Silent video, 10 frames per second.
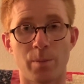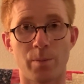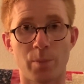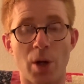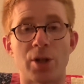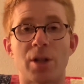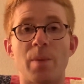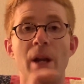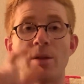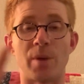project
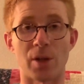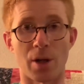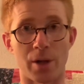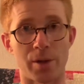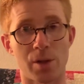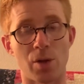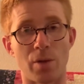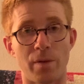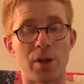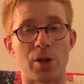management cards to
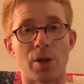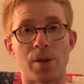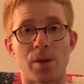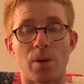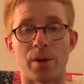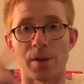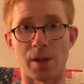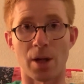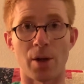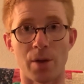features or
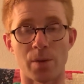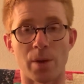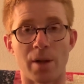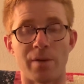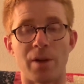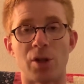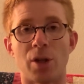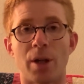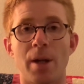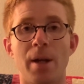scenarios within a
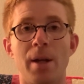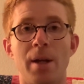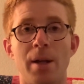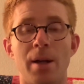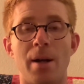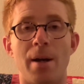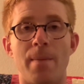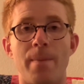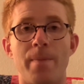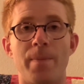feature,
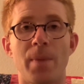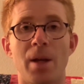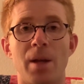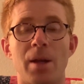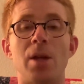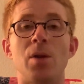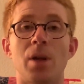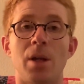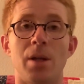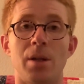then you
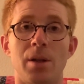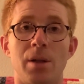can